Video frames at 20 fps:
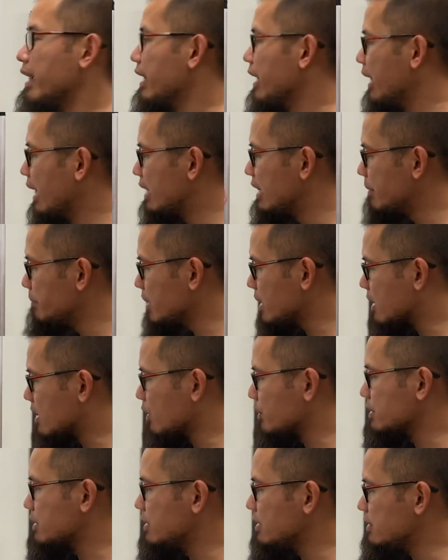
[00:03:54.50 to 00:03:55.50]
And let me
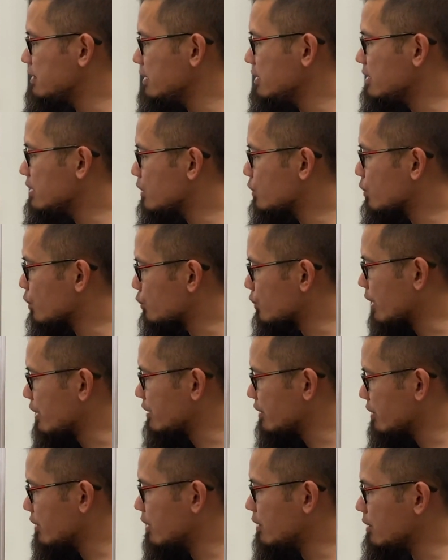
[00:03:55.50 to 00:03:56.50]
close this integral right
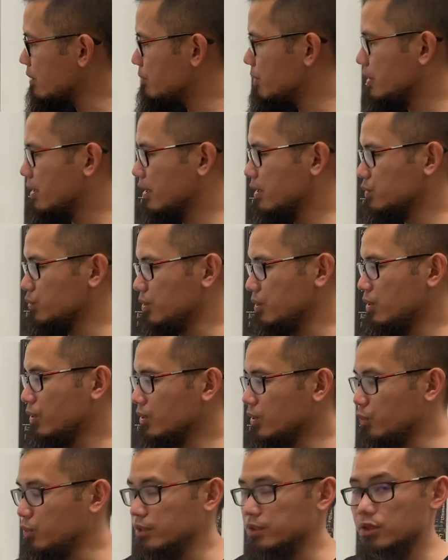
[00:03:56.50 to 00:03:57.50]
here, because we know
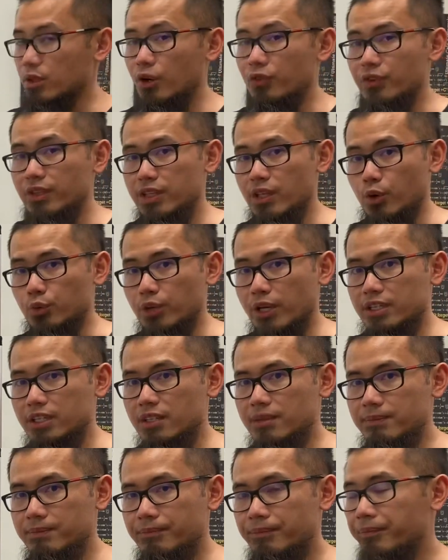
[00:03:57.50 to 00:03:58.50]
the result already
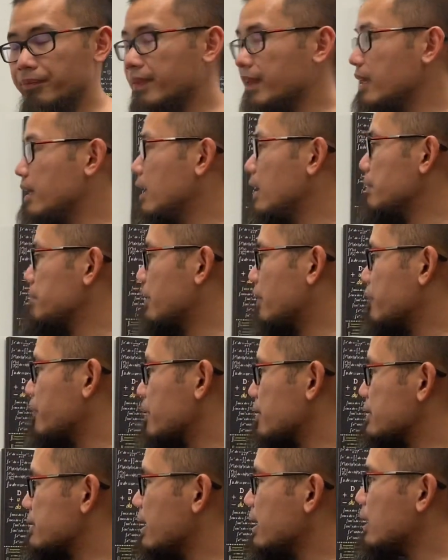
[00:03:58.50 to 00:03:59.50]
already. But for
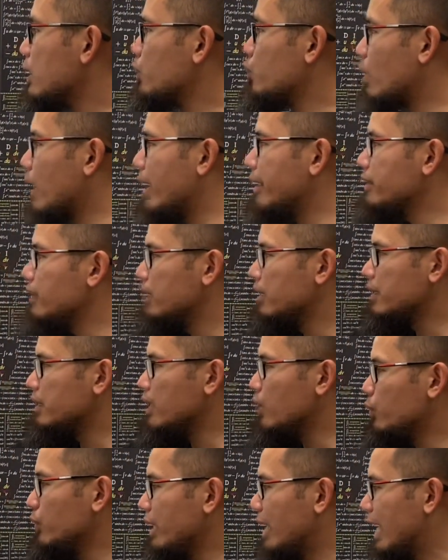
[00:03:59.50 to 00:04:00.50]
the second one,
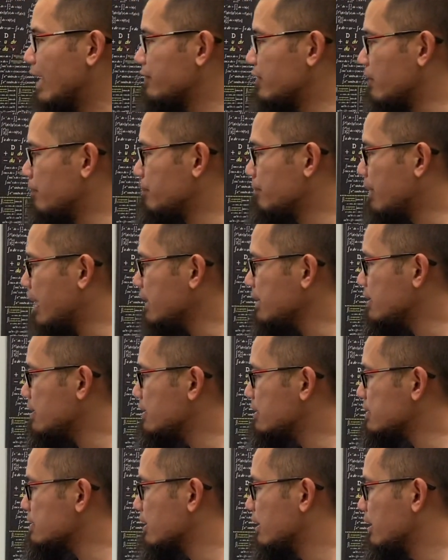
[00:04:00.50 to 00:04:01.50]
here we have a
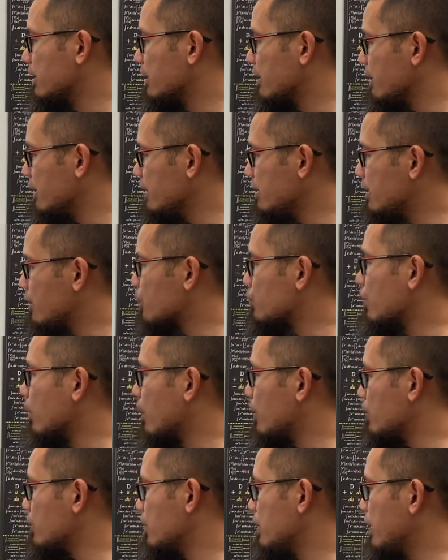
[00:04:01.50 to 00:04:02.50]
minus
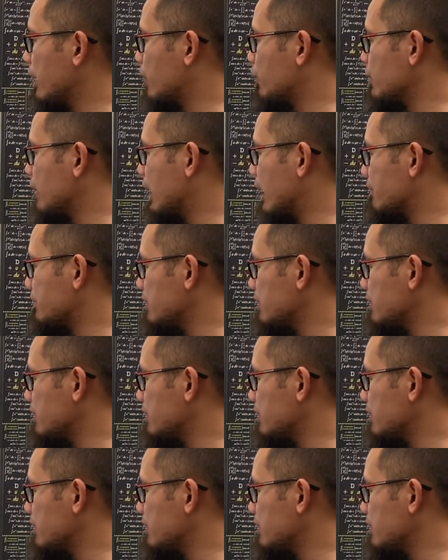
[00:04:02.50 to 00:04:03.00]
integral and we have